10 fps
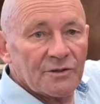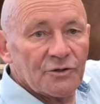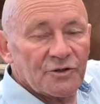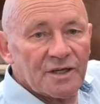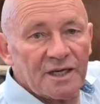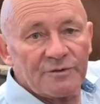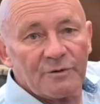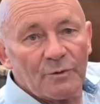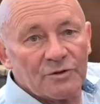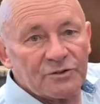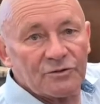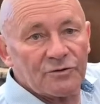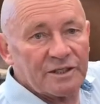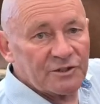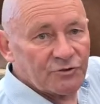Today we want to
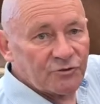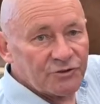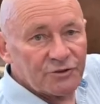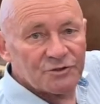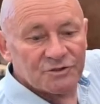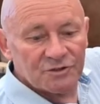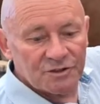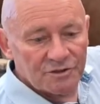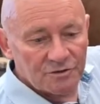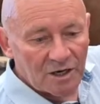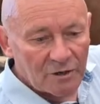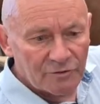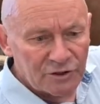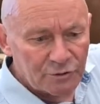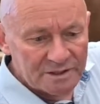introduce to you our
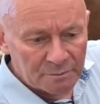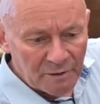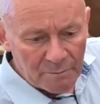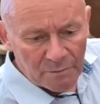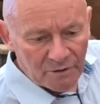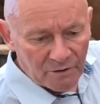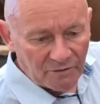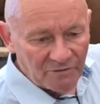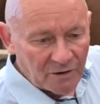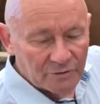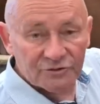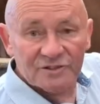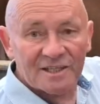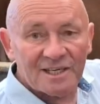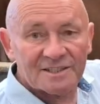newest member of our
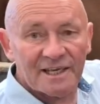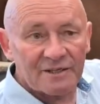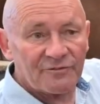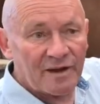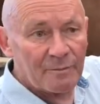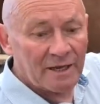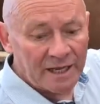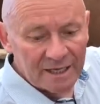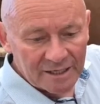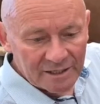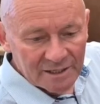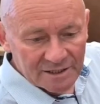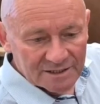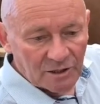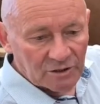dressage saddle family,
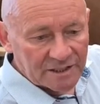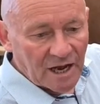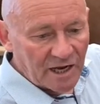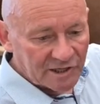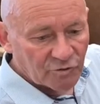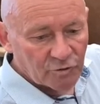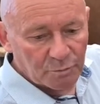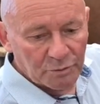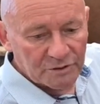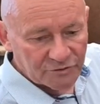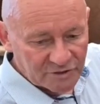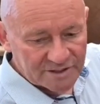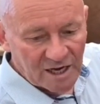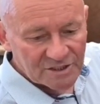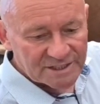called the High Croup
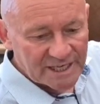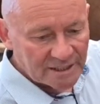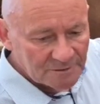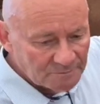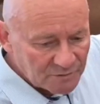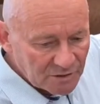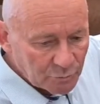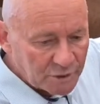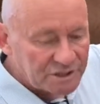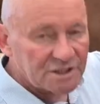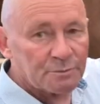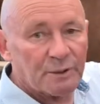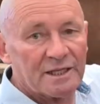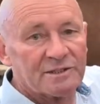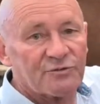Dressage Saddle, which is
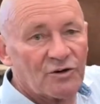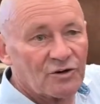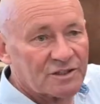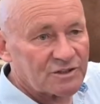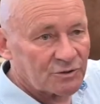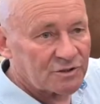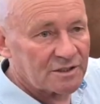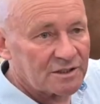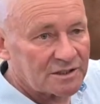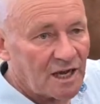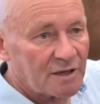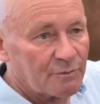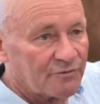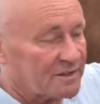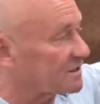built for a certain type
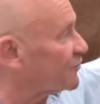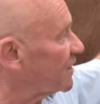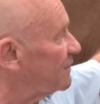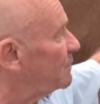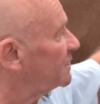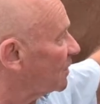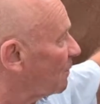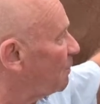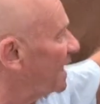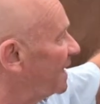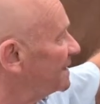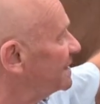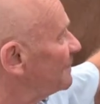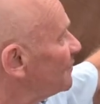of extreme top lines.